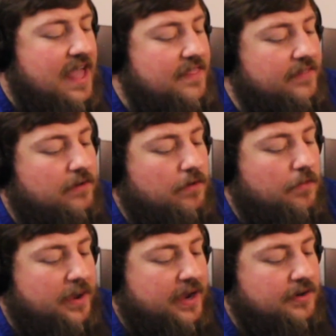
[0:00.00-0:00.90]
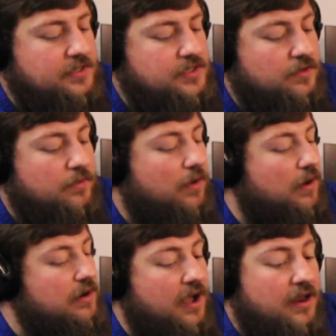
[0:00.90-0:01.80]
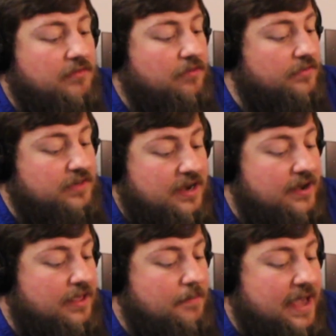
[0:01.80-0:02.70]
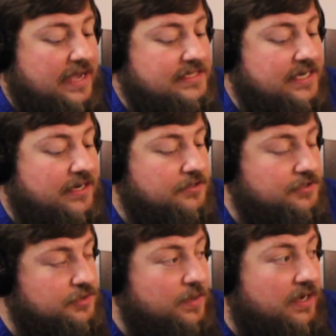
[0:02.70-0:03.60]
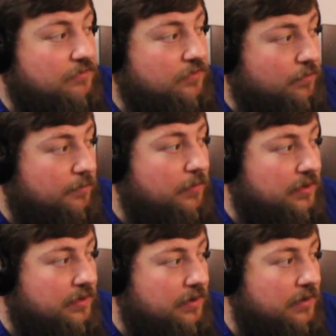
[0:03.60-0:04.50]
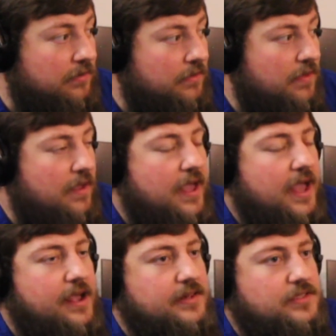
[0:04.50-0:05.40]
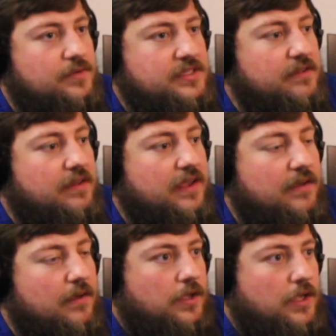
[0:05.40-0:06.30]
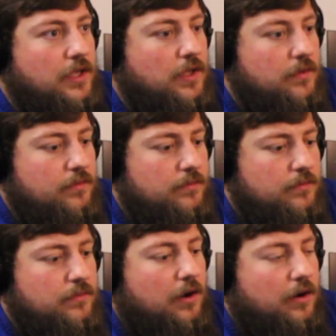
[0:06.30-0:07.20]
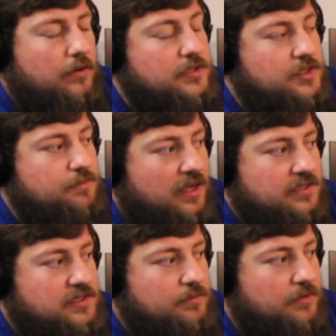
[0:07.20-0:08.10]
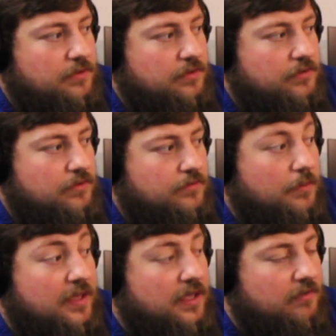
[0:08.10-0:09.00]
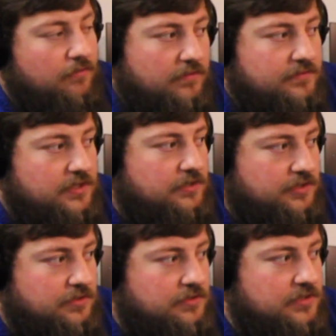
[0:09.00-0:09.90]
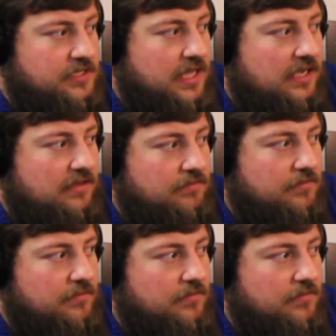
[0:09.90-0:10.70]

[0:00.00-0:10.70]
And then there are the parents who are not involved in any capacity and are just waiting for the report card. And so it's like, you are responsible for being involved in your children's life.